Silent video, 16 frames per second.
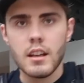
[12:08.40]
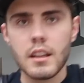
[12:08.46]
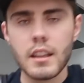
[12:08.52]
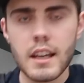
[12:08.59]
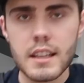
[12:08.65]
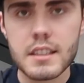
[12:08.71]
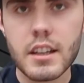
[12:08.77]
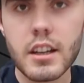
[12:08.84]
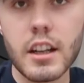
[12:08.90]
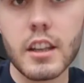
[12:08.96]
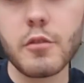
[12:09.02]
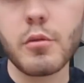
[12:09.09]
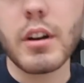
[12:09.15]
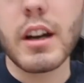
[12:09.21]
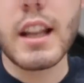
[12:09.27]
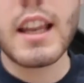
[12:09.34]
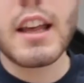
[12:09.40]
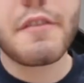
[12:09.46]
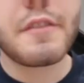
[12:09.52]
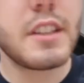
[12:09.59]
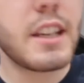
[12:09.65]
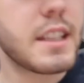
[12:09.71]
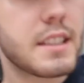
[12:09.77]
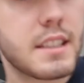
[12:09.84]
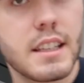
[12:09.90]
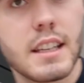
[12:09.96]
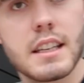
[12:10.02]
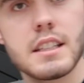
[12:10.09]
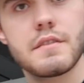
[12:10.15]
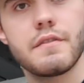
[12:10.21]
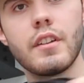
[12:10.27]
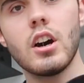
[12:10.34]
That's kind of where I left
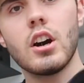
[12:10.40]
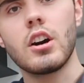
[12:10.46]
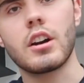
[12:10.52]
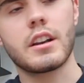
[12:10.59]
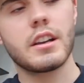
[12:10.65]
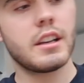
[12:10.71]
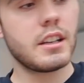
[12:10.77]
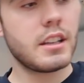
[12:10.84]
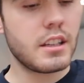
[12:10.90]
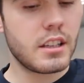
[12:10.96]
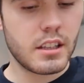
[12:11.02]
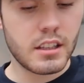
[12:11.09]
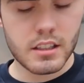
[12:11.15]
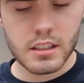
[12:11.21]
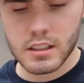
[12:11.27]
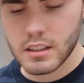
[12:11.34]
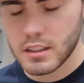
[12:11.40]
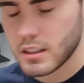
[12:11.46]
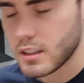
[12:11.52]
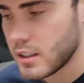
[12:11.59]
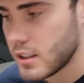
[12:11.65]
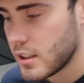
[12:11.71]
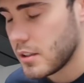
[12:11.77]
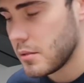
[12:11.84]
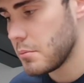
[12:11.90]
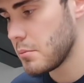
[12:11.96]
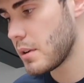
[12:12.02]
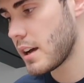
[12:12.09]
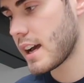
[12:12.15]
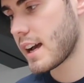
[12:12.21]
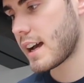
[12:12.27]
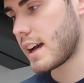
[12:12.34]
yesterday's vlog.
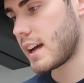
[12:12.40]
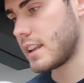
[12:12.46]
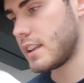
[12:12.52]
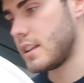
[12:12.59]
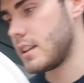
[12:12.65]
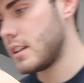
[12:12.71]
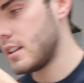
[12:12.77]
Man.